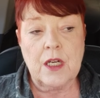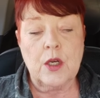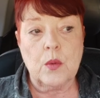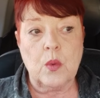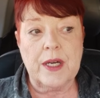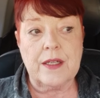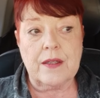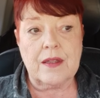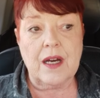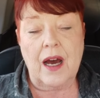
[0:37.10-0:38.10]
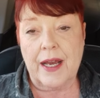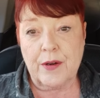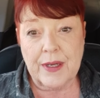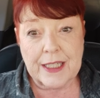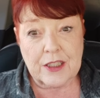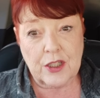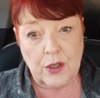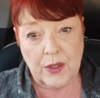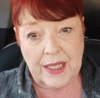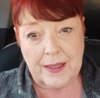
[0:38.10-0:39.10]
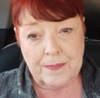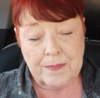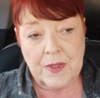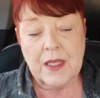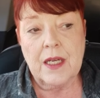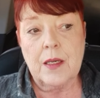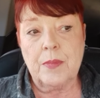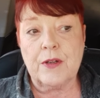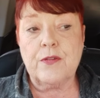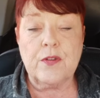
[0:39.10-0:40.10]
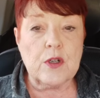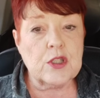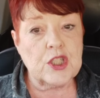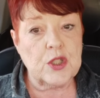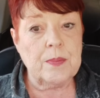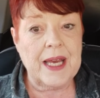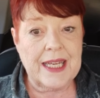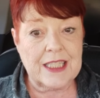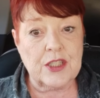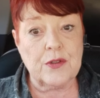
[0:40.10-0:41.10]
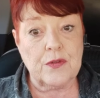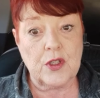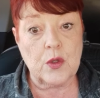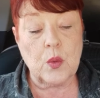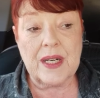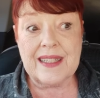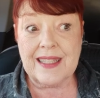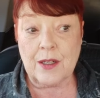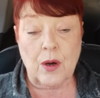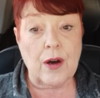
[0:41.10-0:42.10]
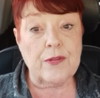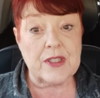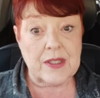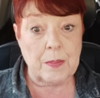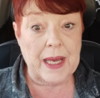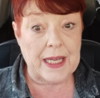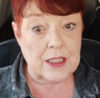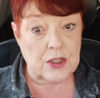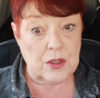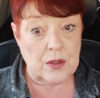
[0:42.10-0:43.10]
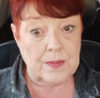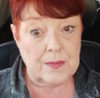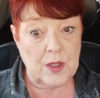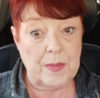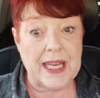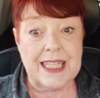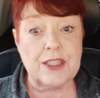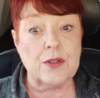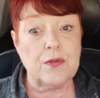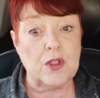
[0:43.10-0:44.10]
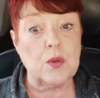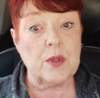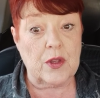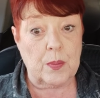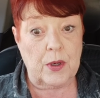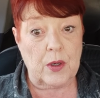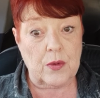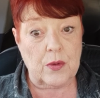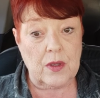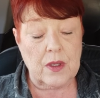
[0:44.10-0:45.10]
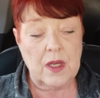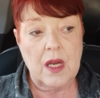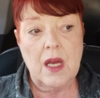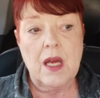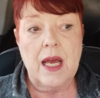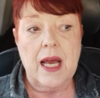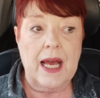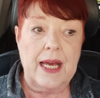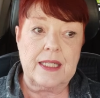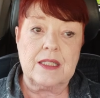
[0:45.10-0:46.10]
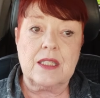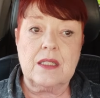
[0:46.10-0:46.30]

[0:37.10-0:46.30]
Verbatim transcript: with the hiring attorney, but first you may interview with an office manager. You may interview with both. And